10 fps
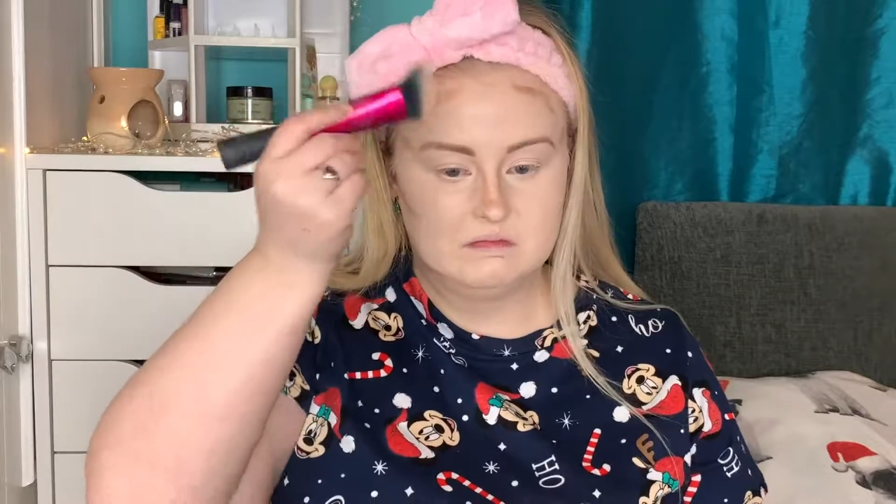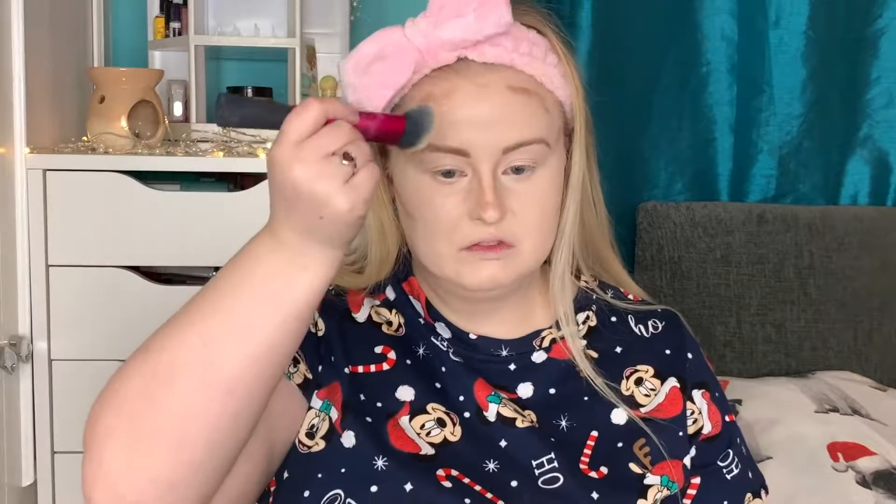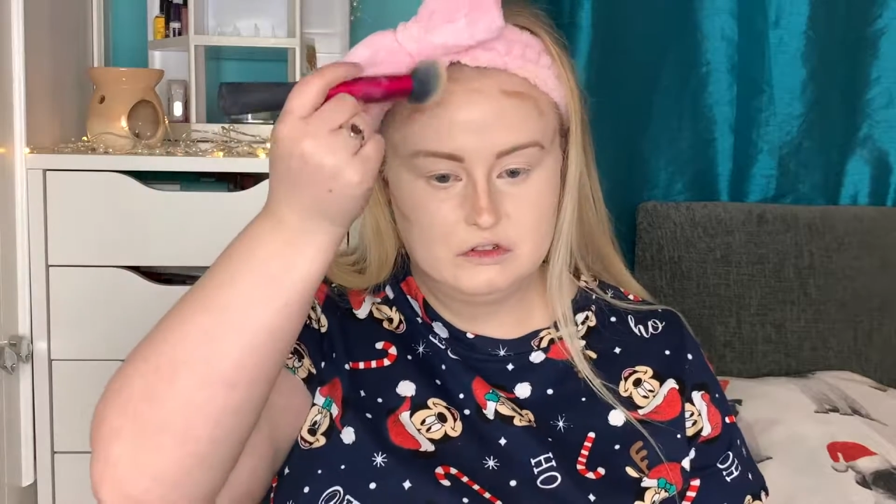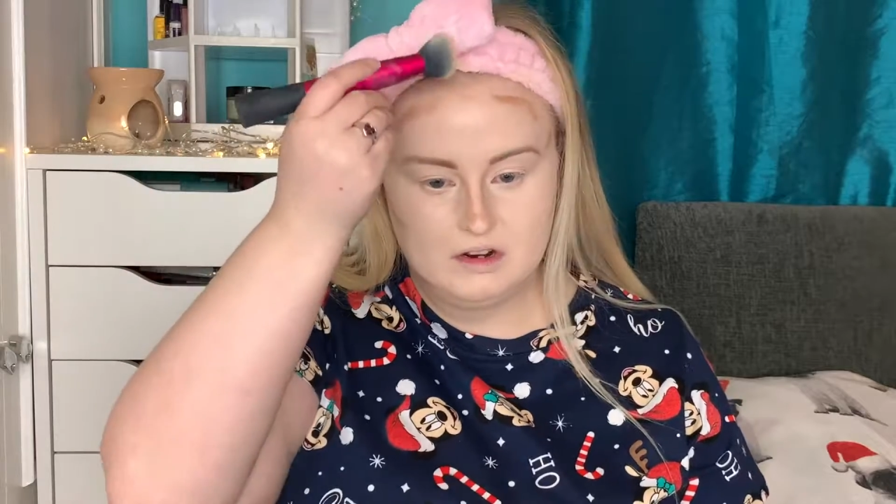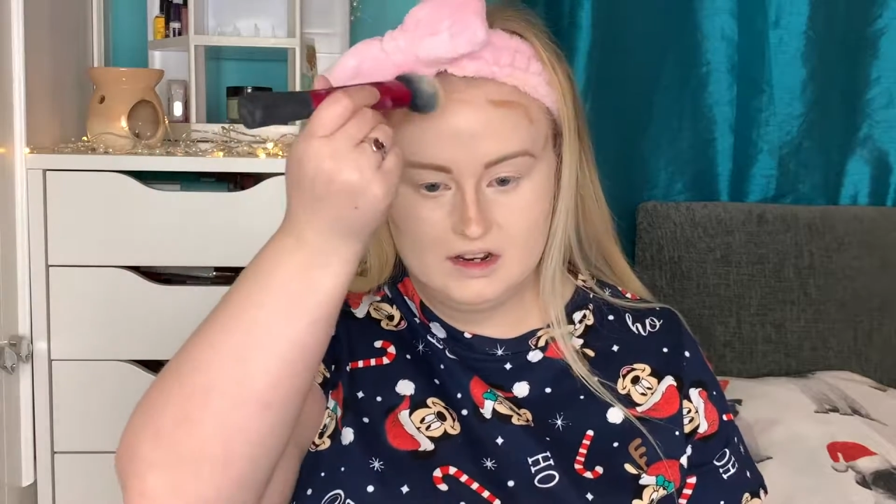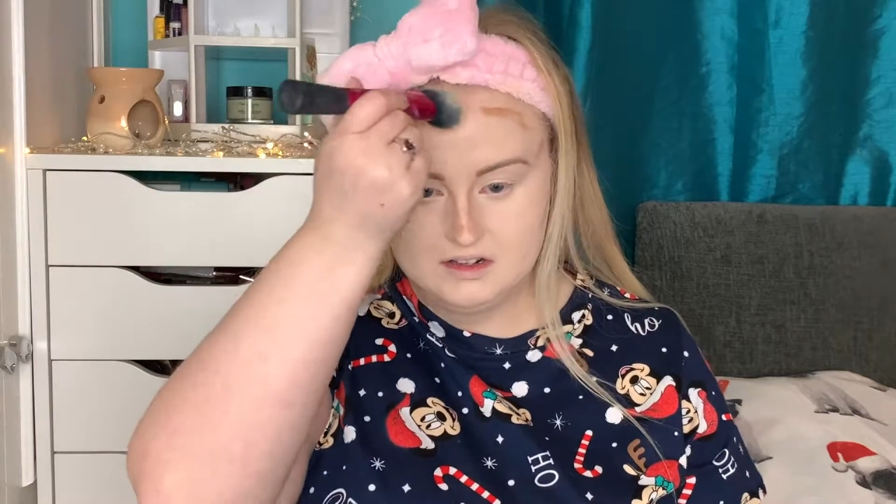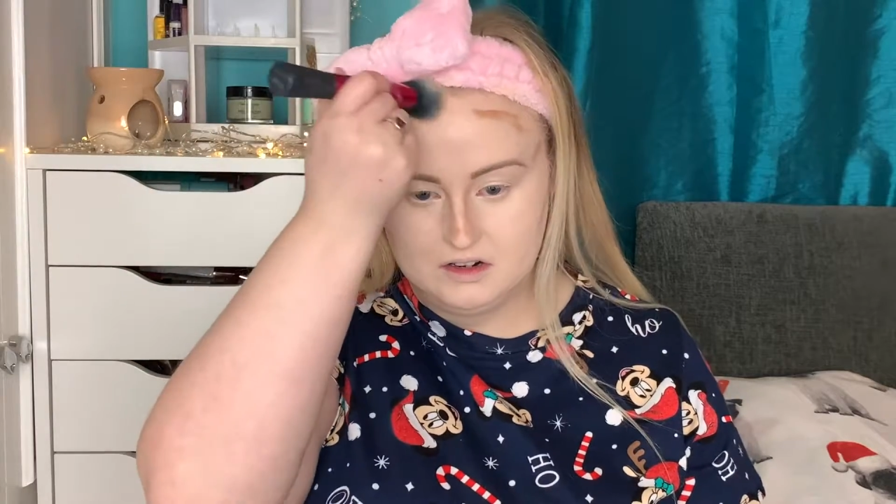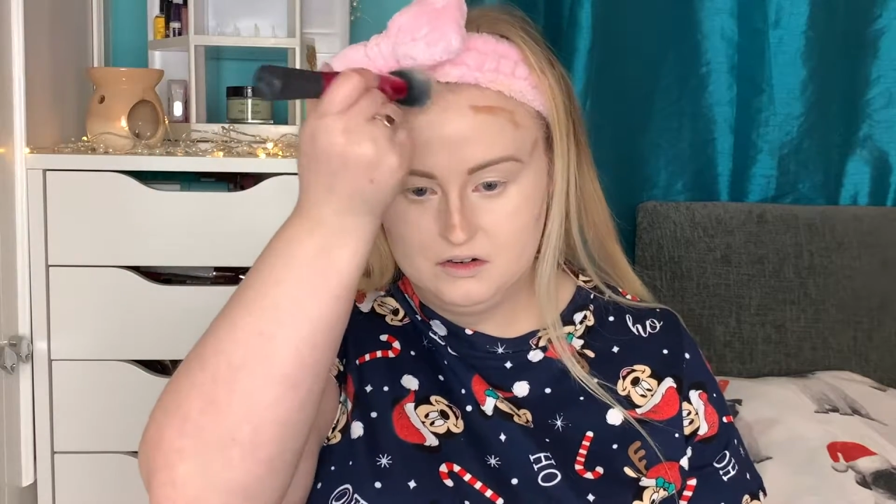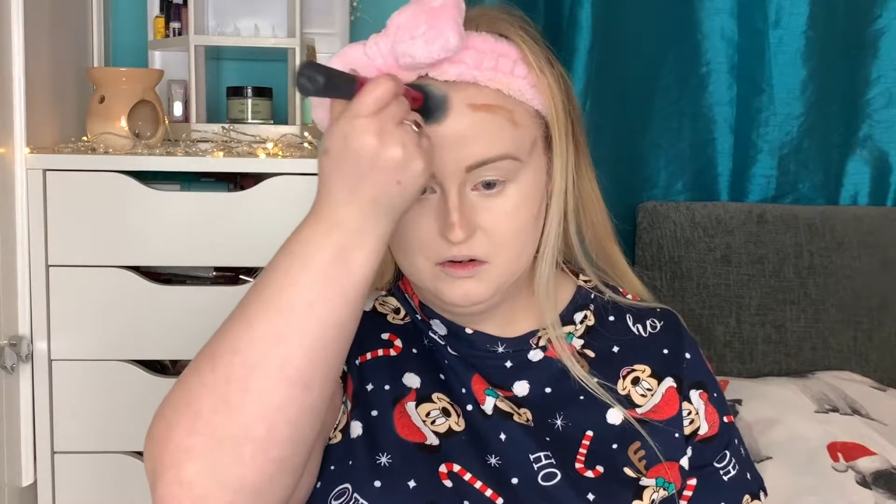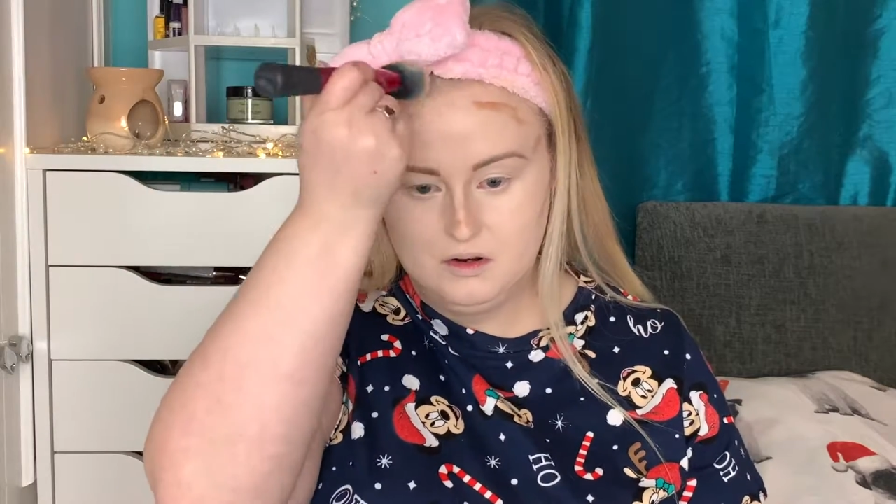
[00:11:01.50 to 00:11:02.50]
dry
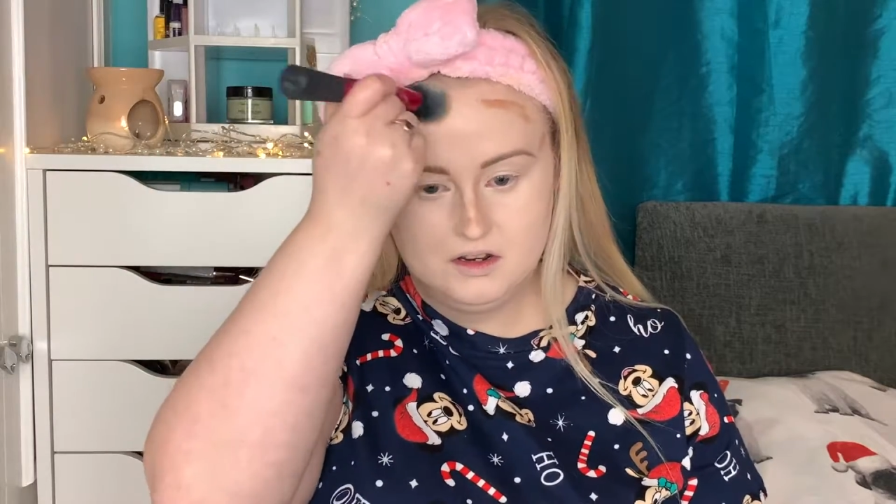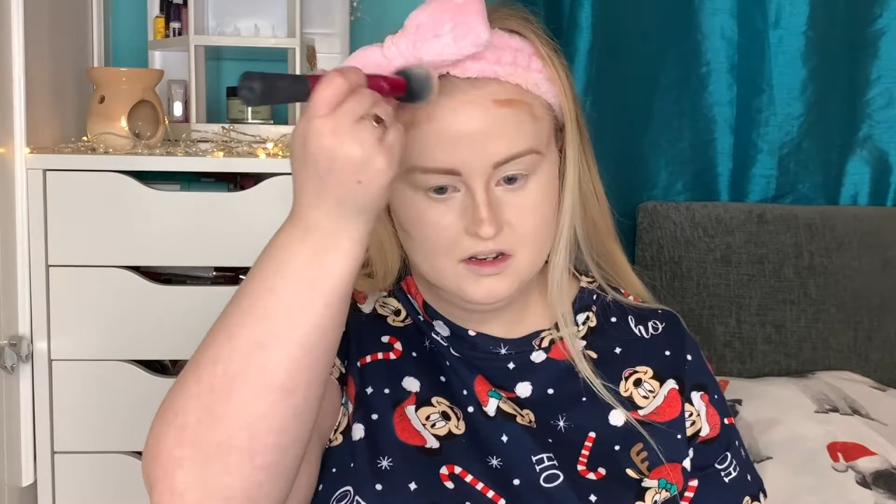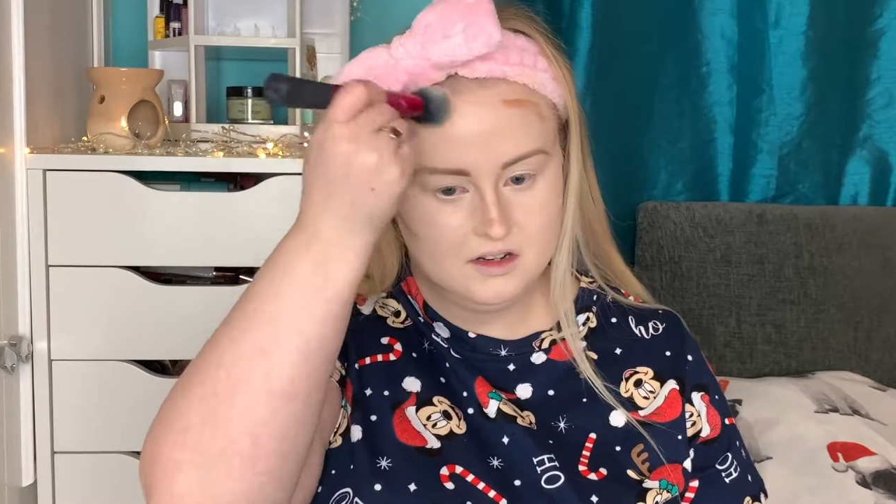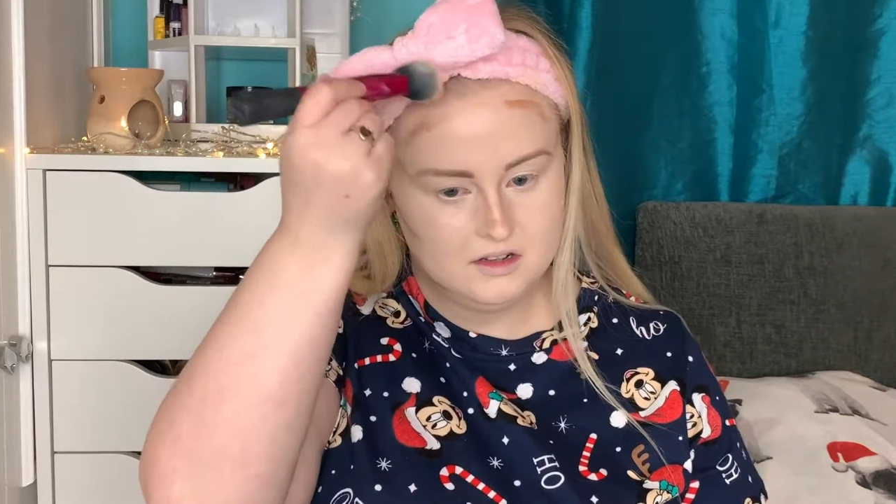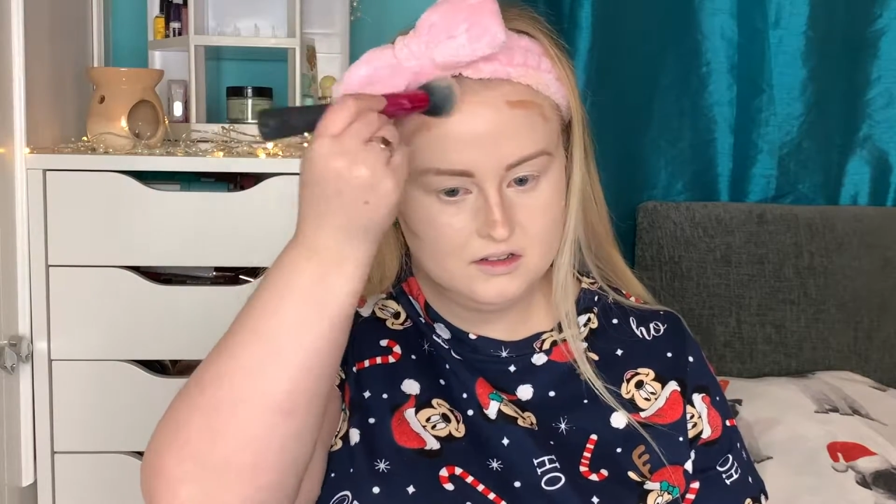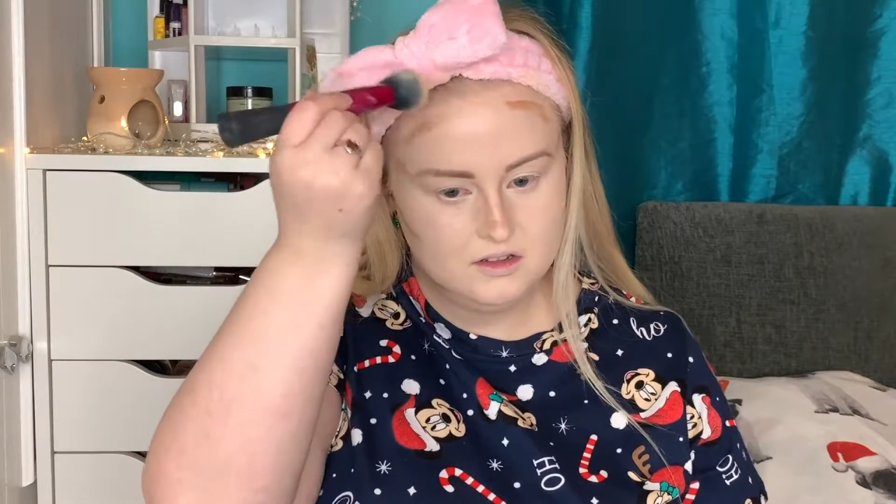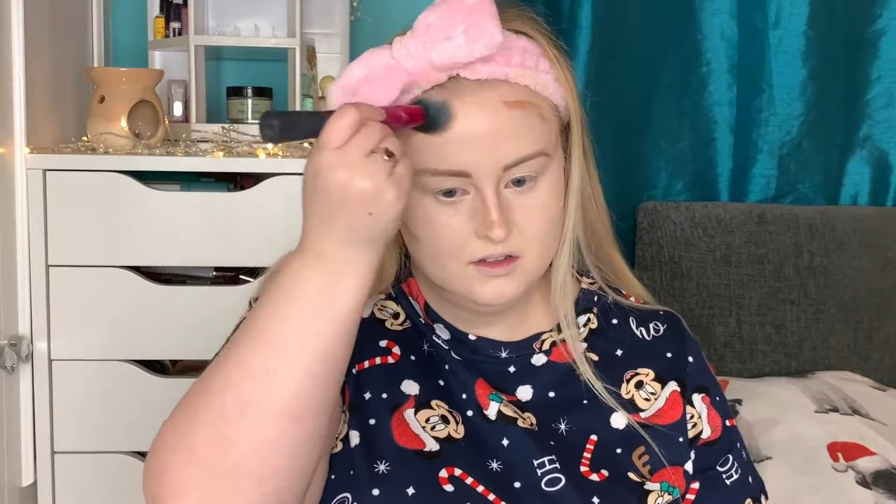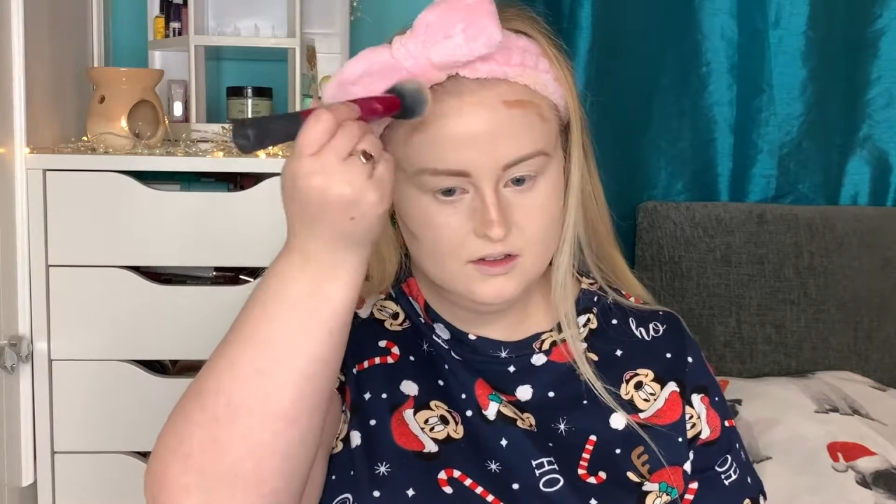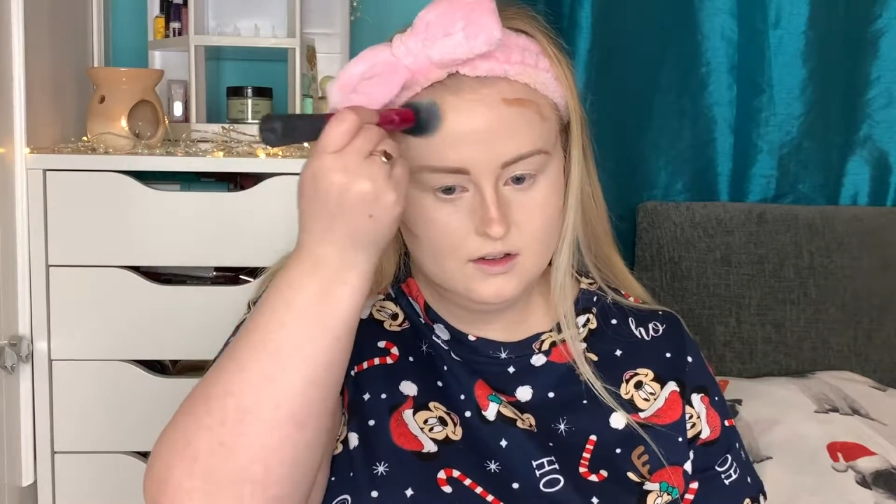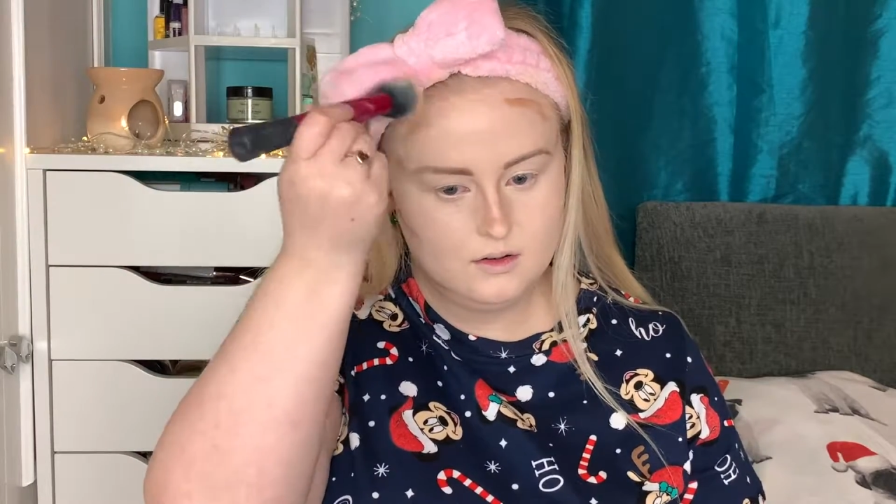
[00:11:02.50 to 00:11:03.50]
down quick and you need to
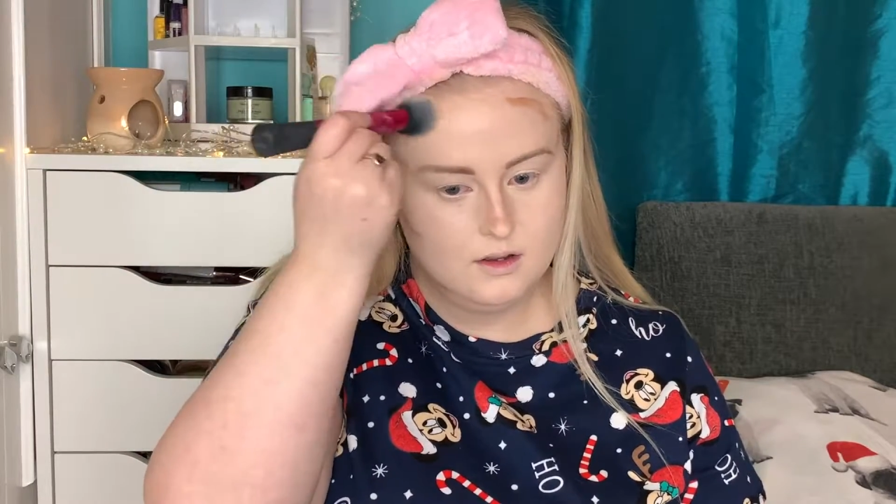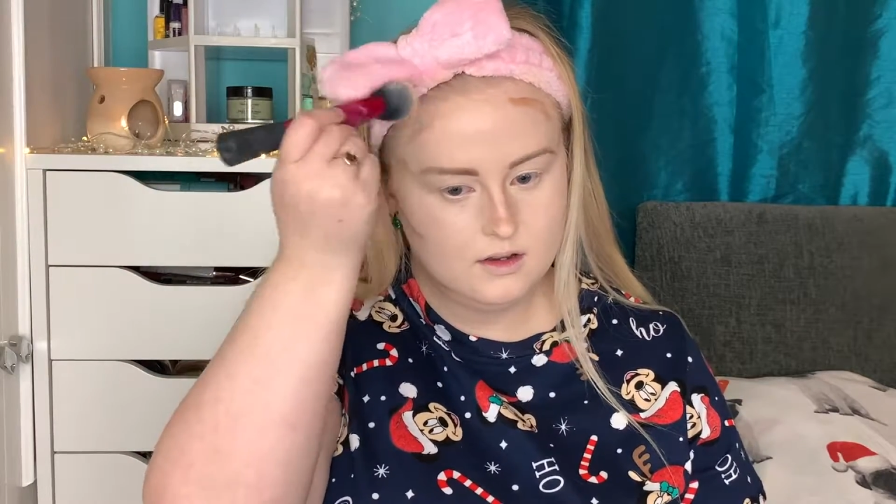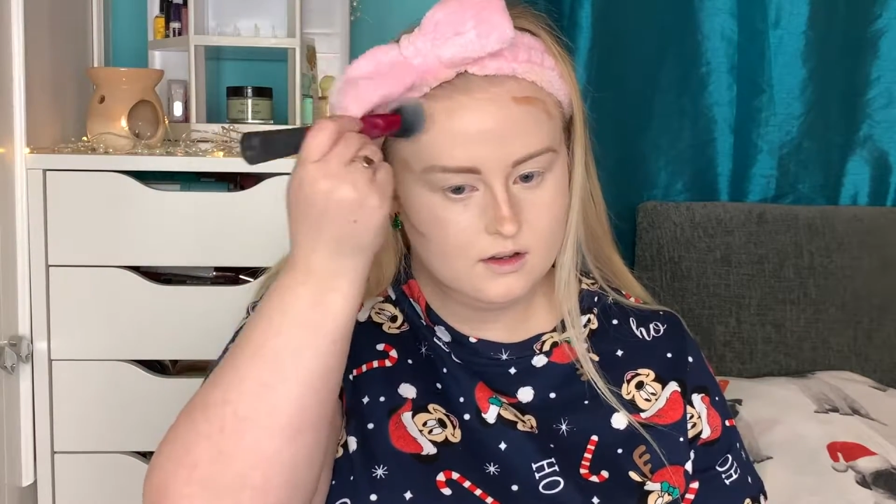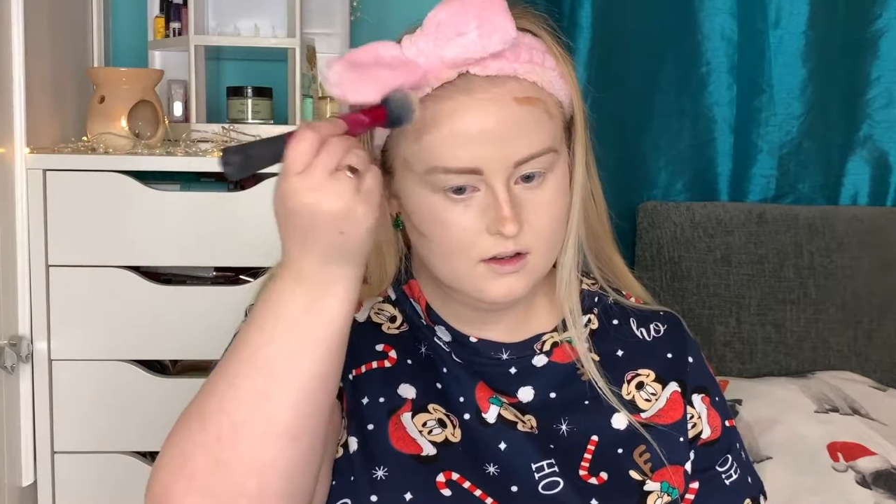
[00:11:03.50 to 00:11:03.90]
use it quick.